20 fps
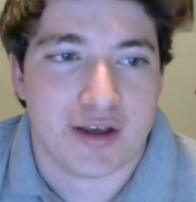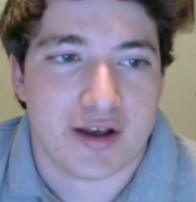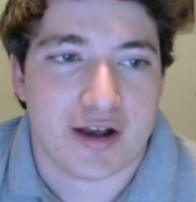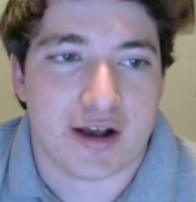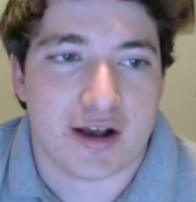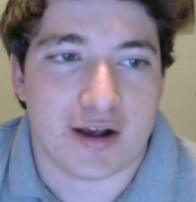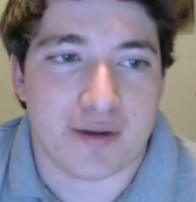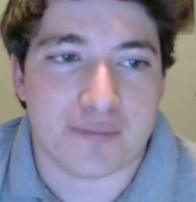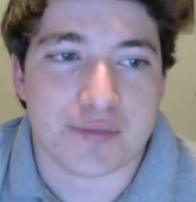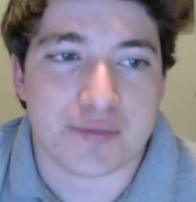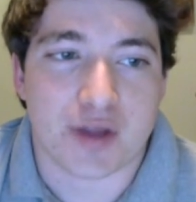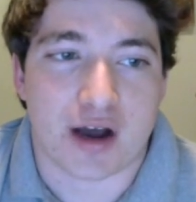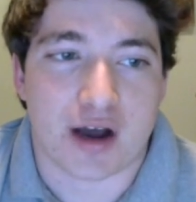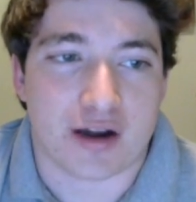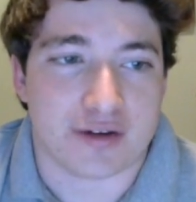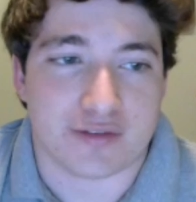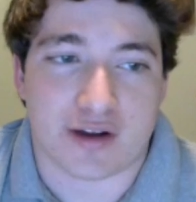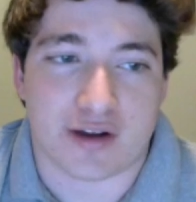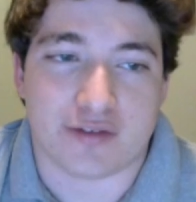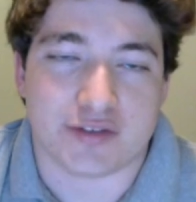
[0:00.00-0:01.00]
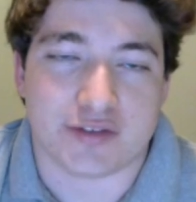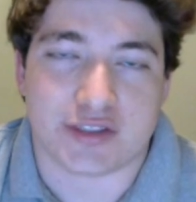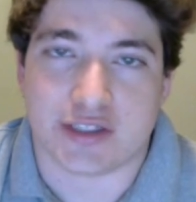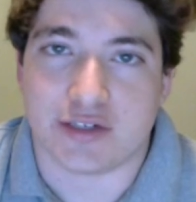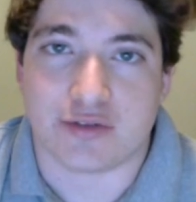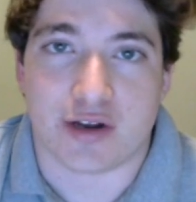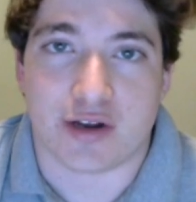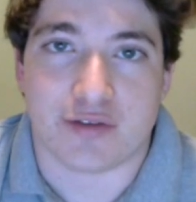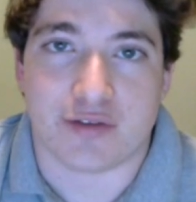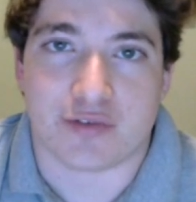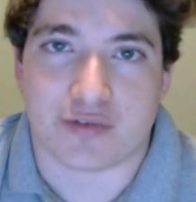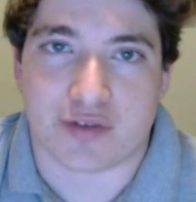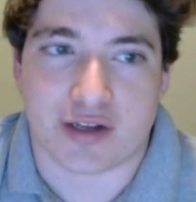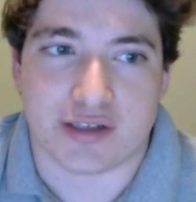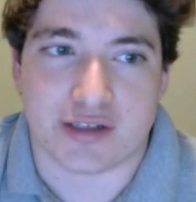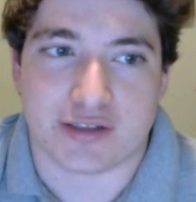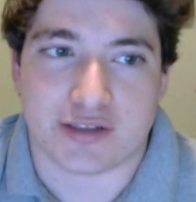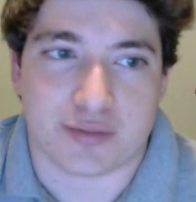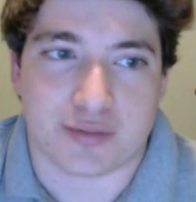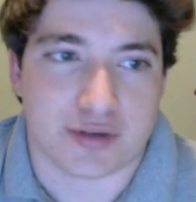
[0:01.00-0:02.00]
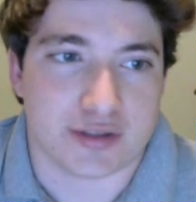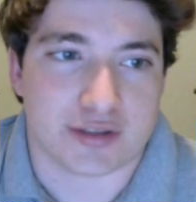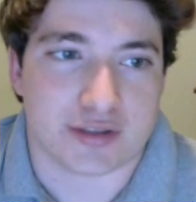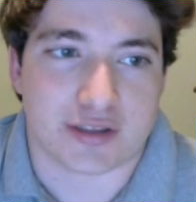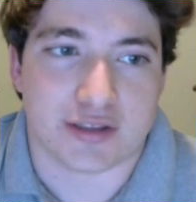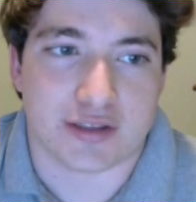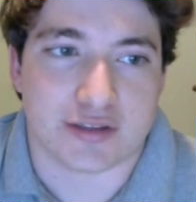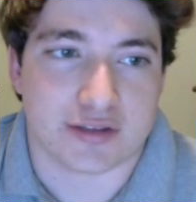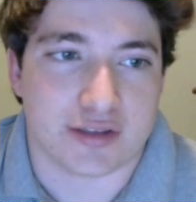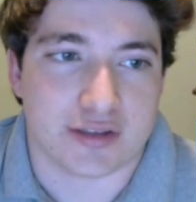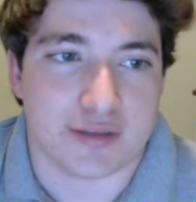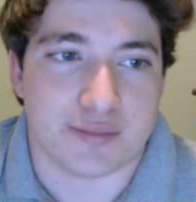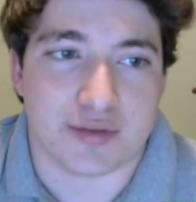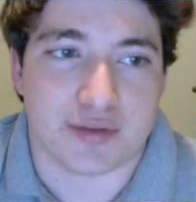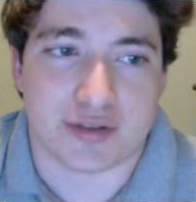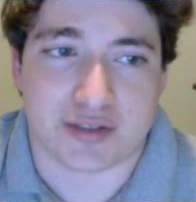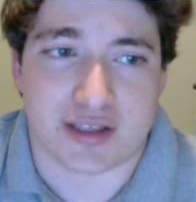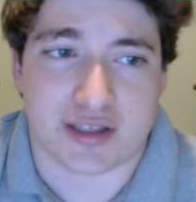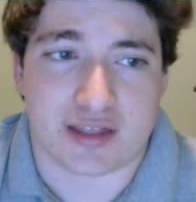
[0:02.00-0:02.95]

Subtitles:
Obviously great for fantasy points because Impulse,